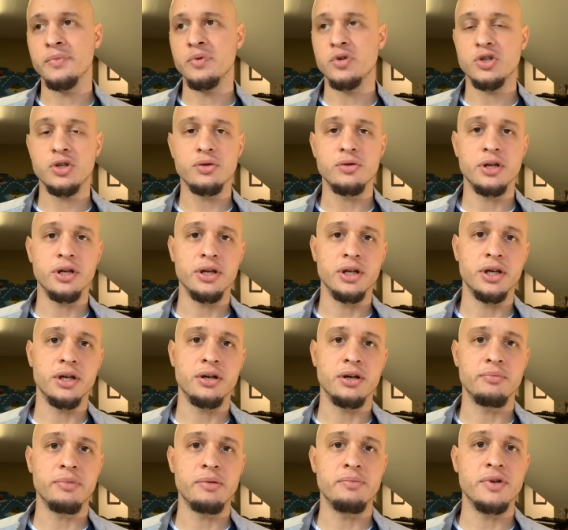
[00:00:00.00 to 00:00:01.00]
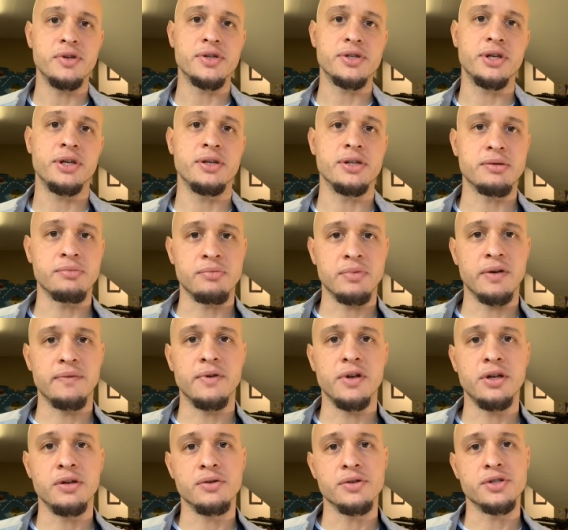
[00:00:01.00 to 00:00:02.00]
tuning in, or maybe seeing some of my
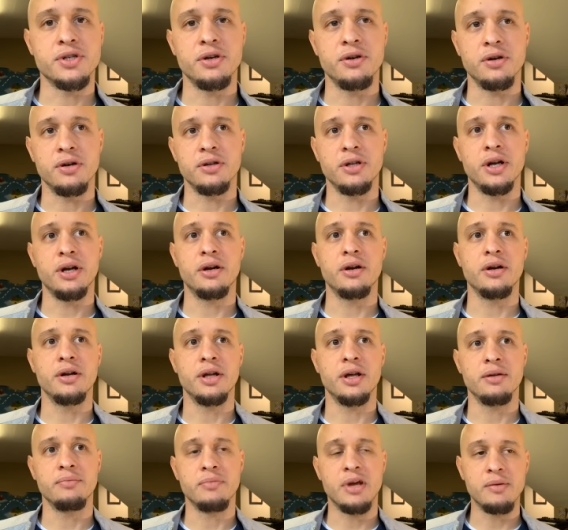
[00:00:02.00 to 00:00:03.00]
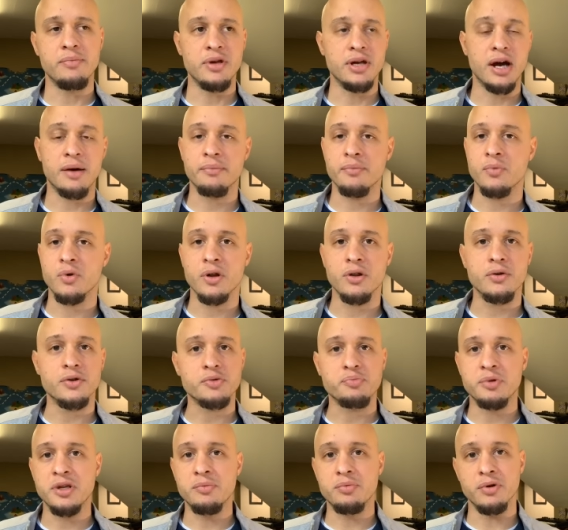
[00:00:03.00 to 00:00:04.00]
videos here and there. And maybe I'm one of those
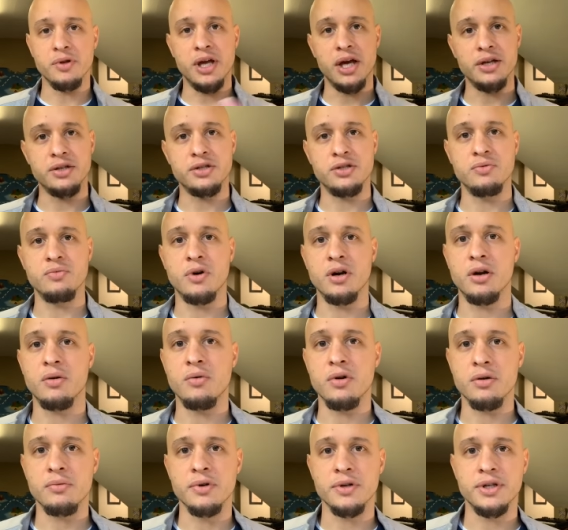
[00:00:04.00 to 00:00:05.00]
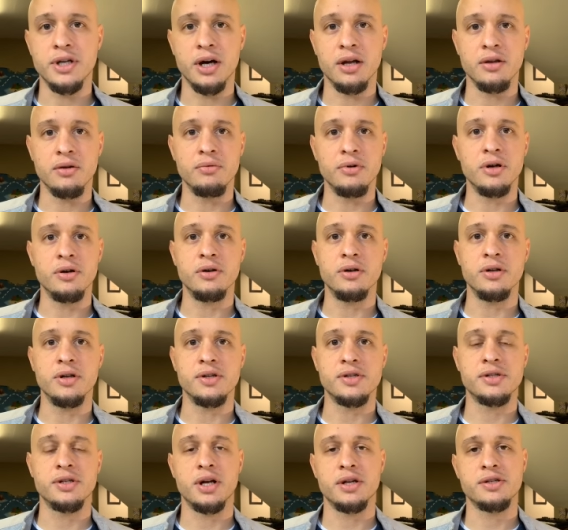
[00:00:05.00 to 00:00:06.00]
people that you want to work with down the road, and
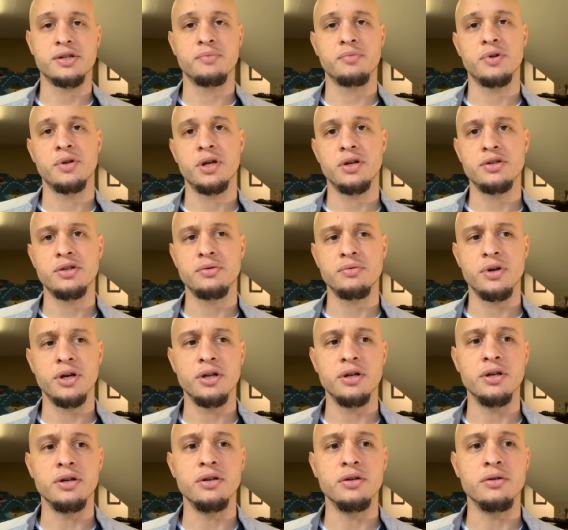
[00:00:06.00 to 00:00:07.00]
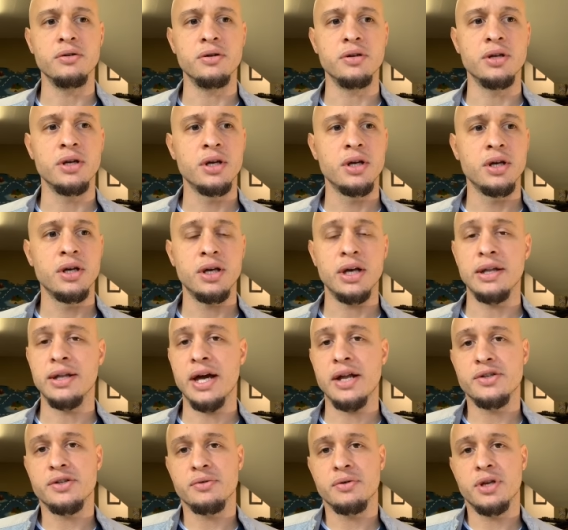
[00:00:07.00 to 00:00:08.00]
it's not something that you're ready to do. And
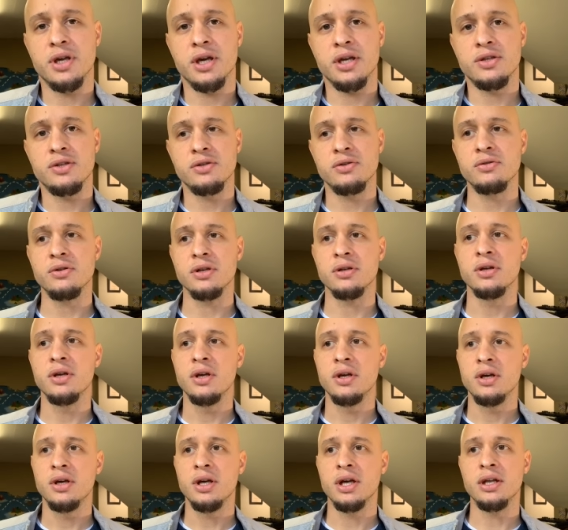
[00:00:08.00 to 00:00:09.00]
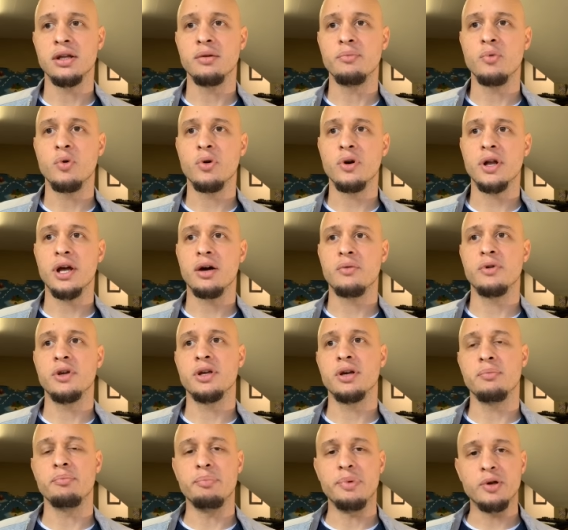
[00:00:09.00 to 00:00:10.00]
that's okay too. And the more that we
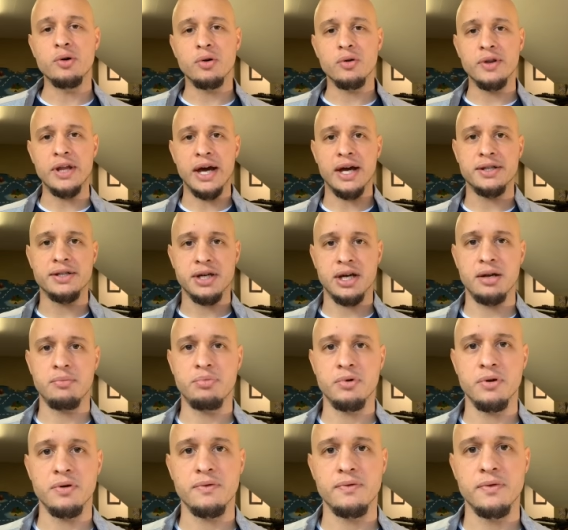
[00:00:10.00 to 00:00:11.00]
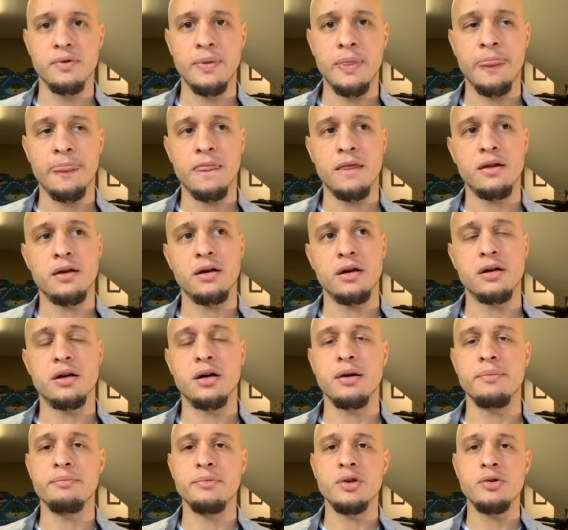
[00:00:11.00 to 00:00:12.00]
can build that type of
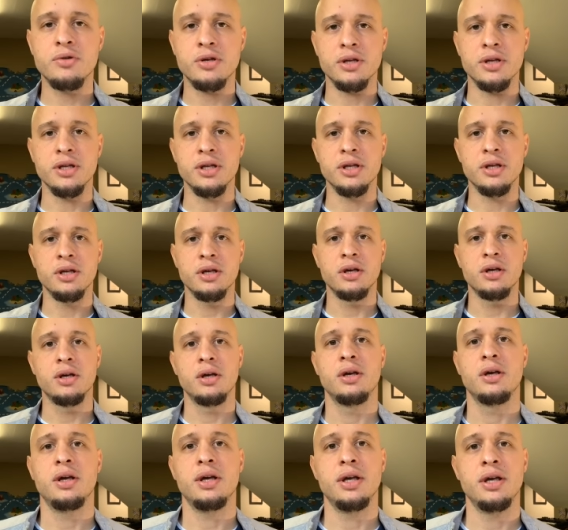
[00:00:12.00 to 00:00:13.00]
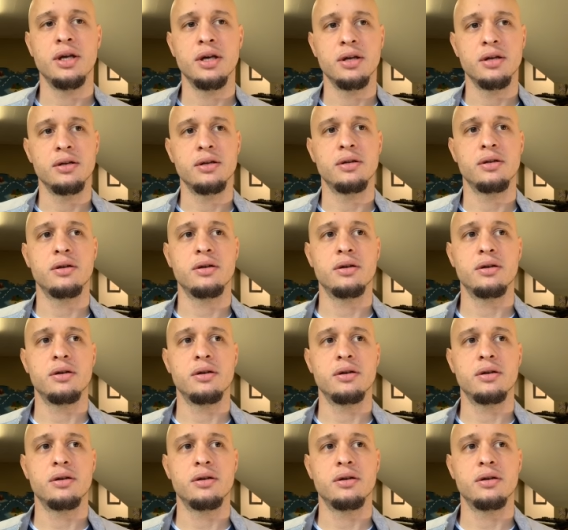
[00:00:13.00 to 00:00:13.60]
community and